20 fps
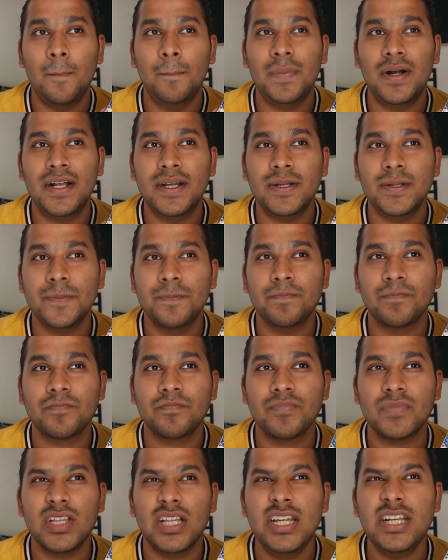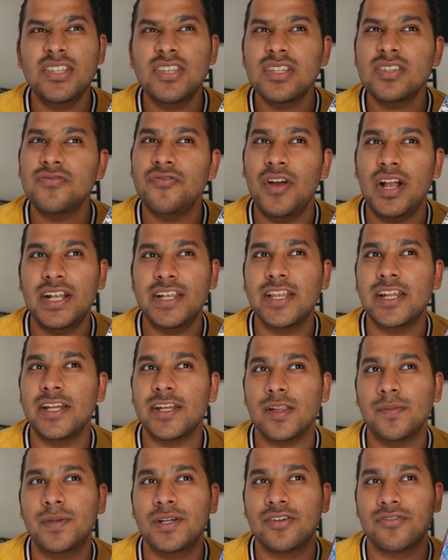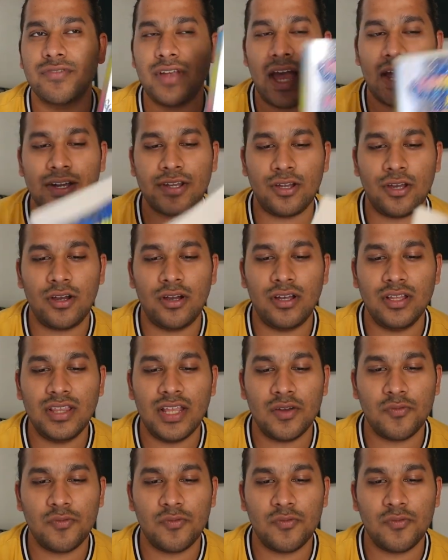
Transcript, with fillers: but it just felt a little bit dragged on.